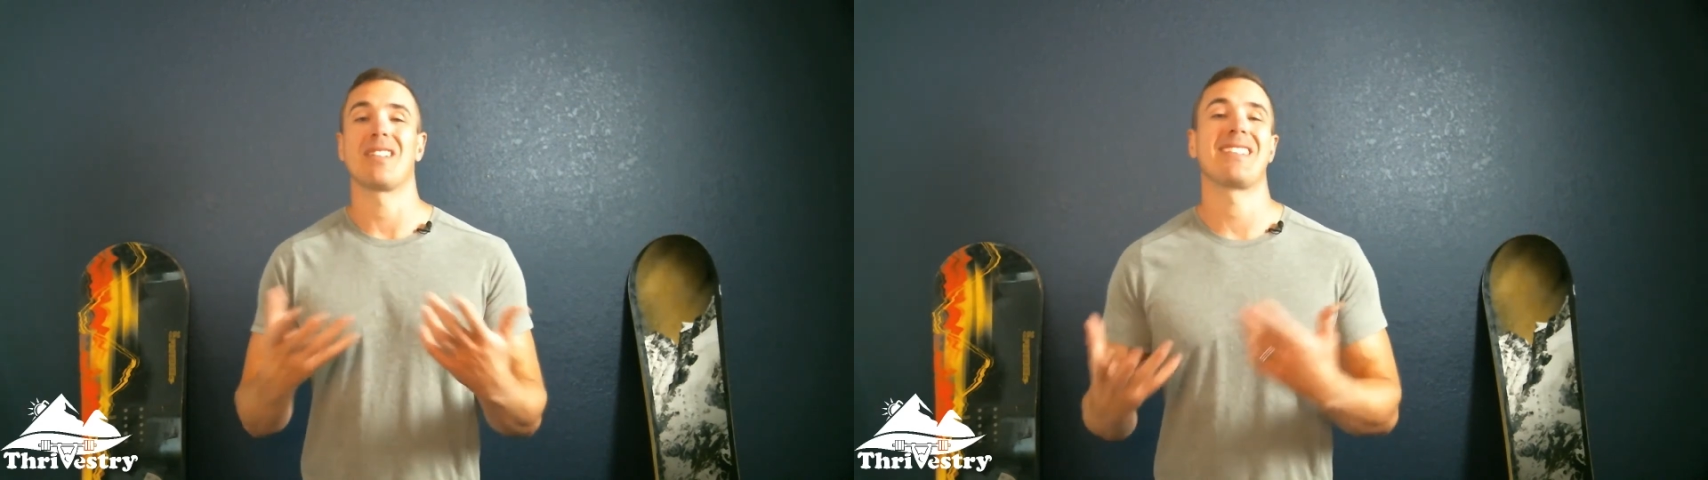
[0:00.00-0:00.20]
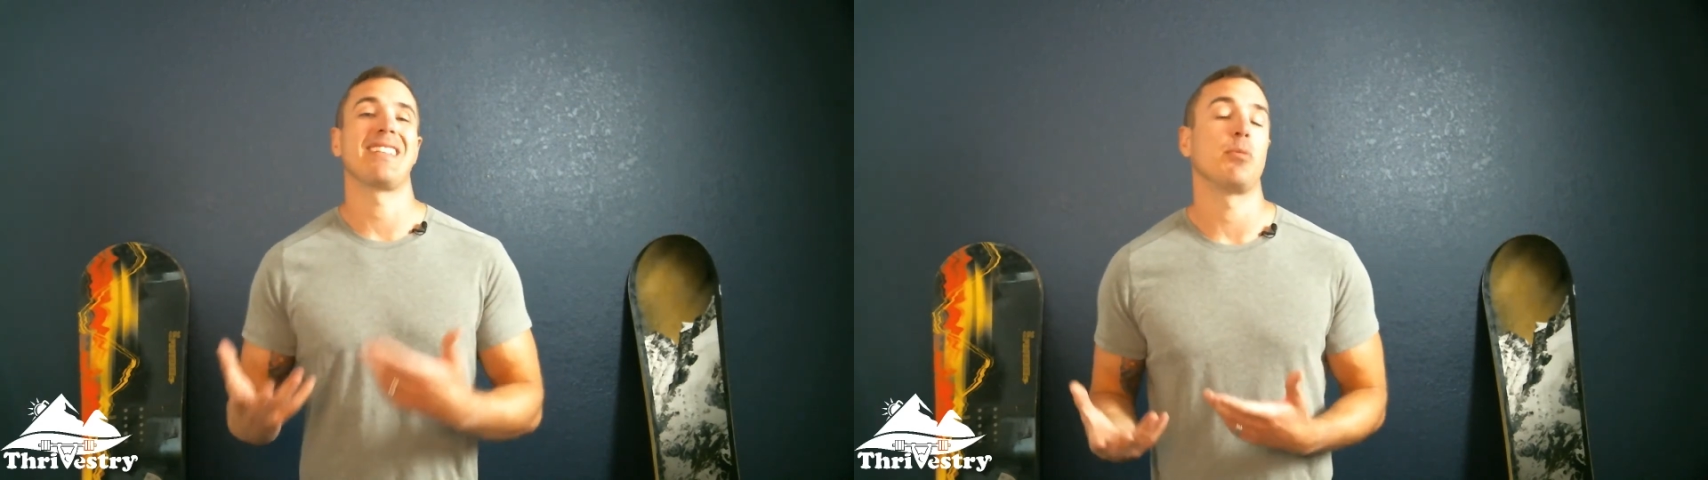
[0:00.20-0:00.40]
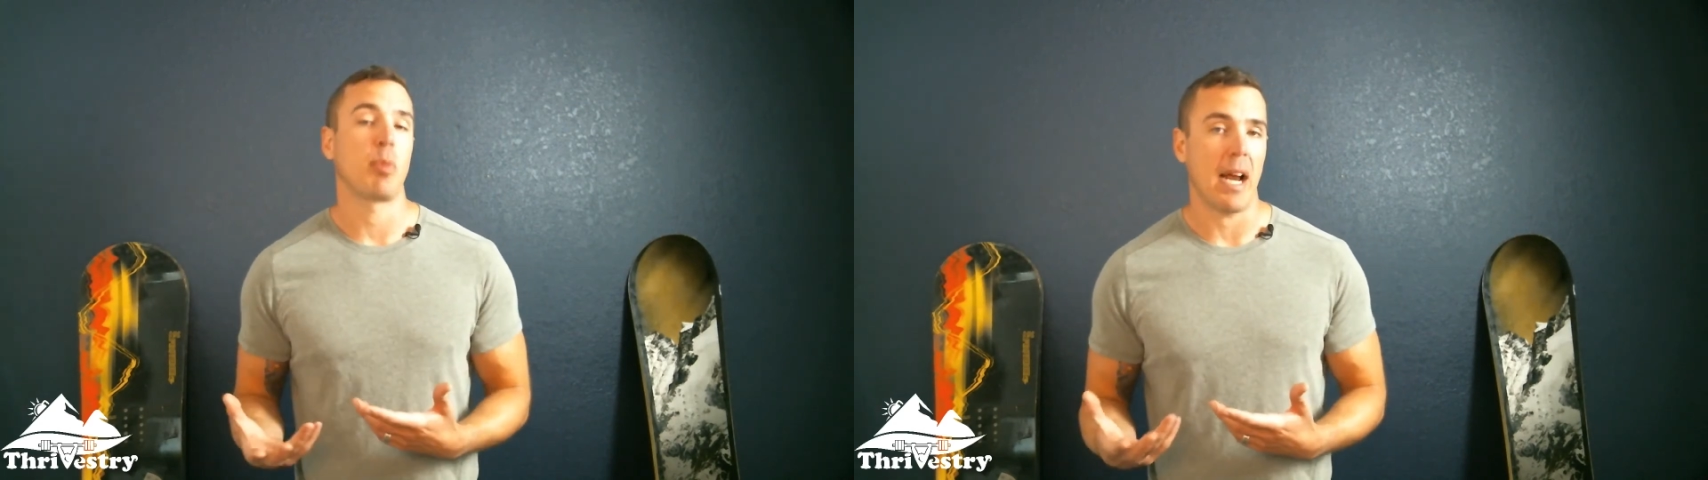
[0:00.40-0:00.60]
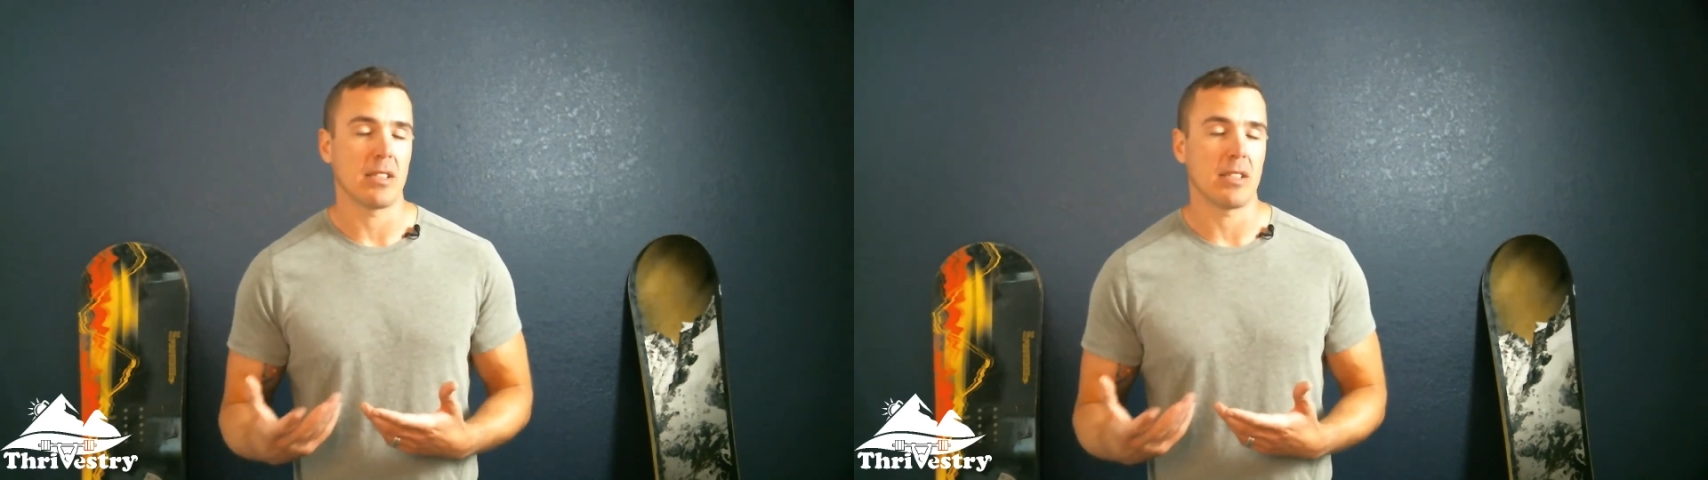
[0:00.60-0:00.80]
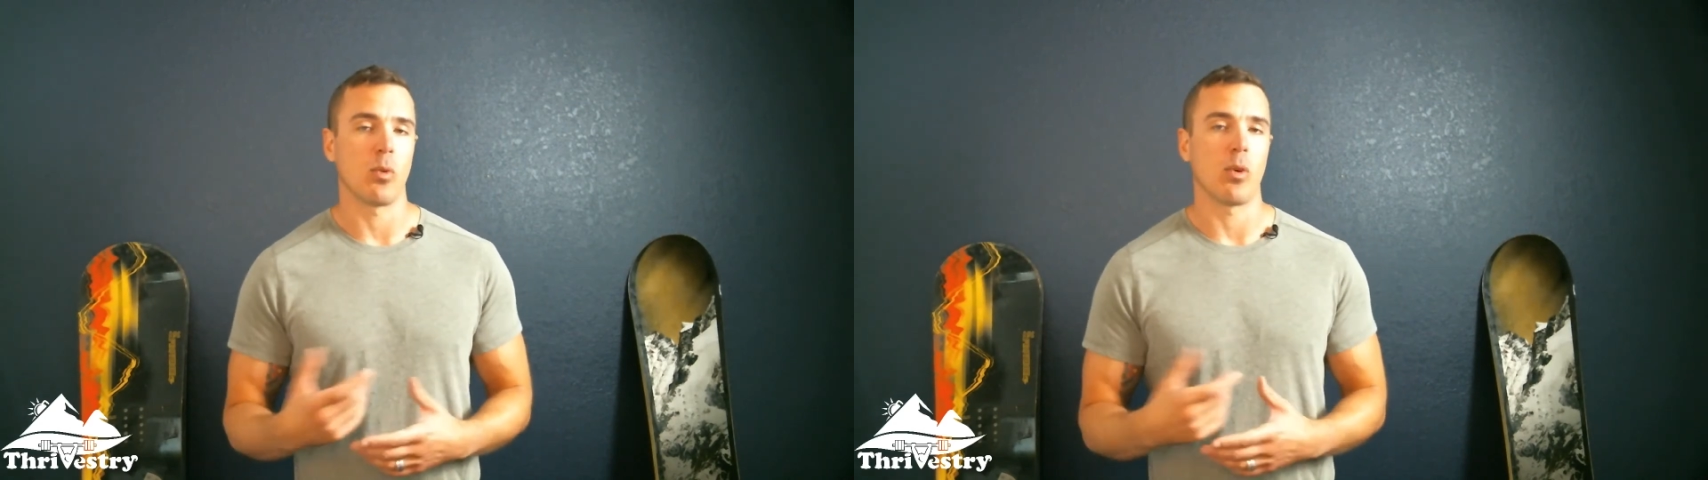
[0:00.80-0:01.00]
skill
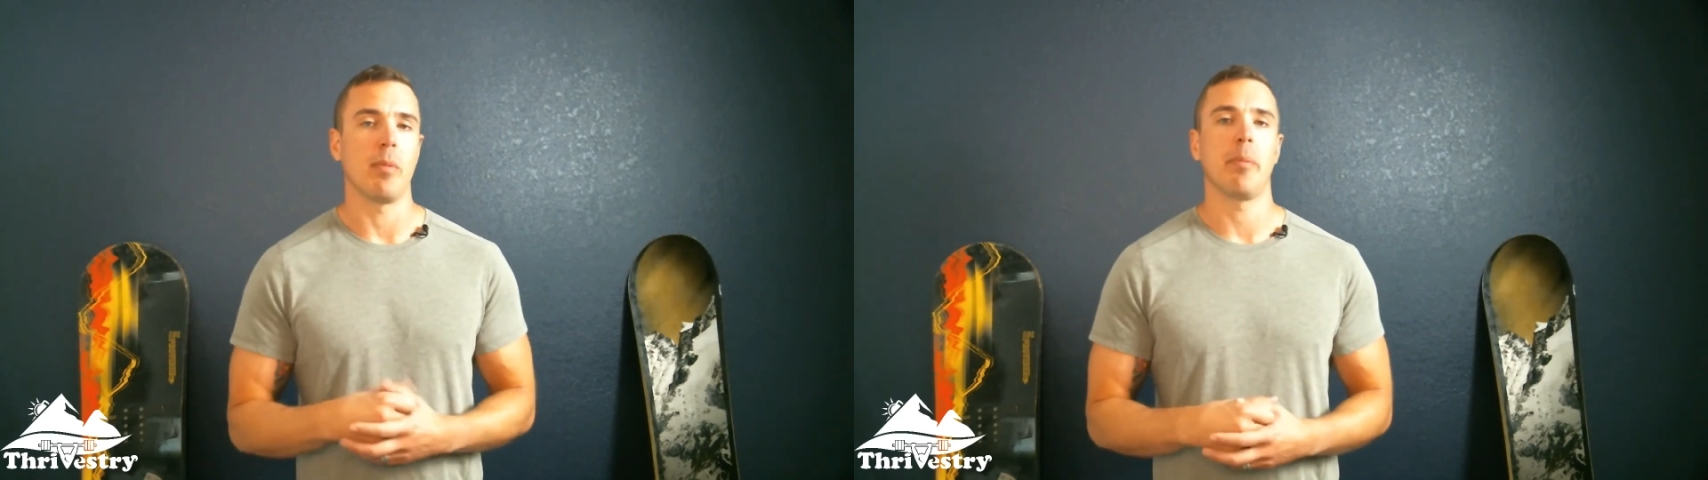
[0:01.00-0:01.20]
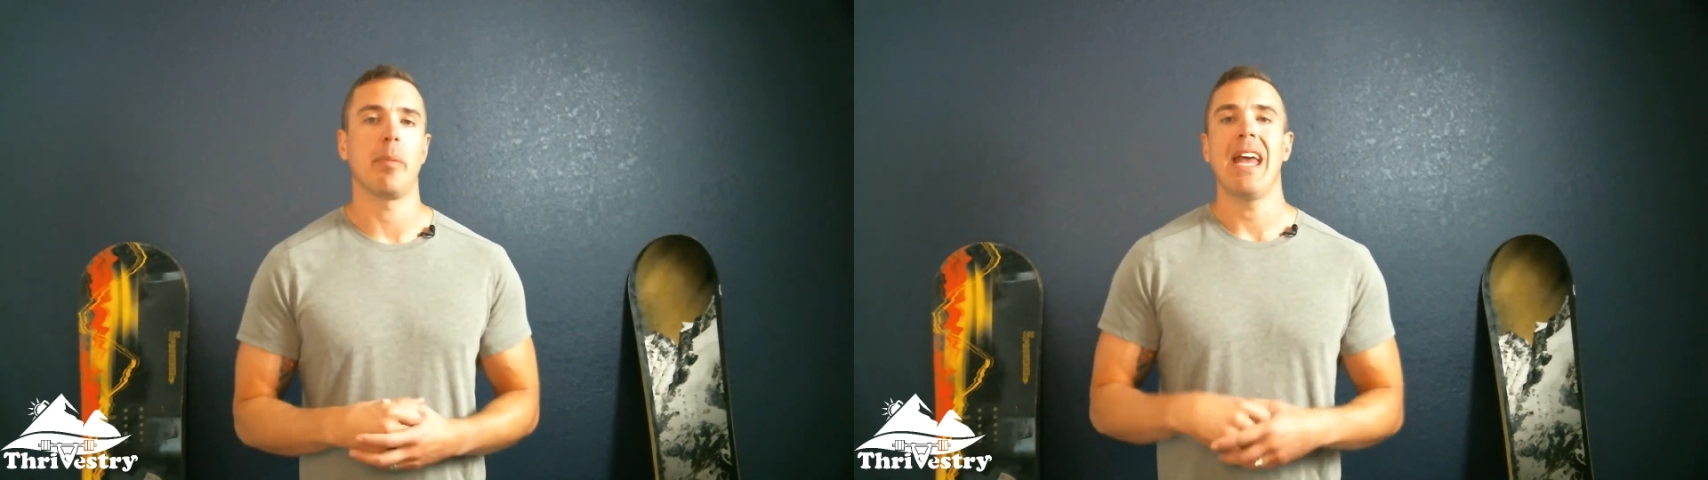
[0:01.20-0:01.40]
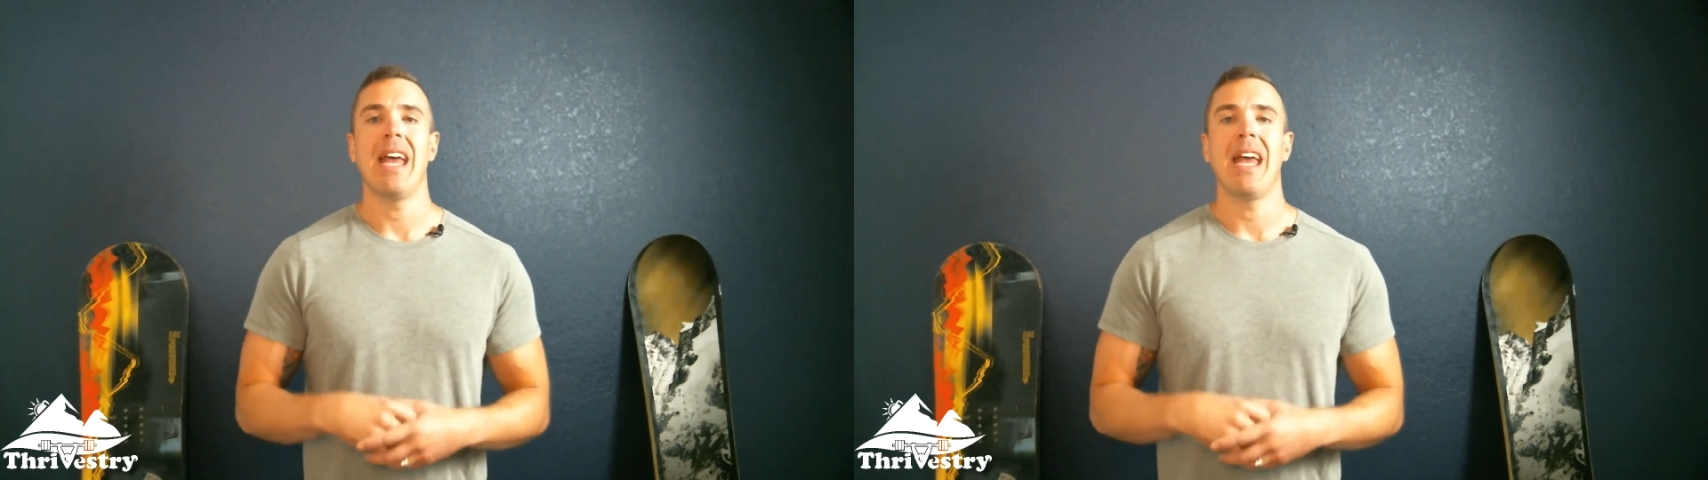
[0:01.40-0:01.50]
practice warm-up.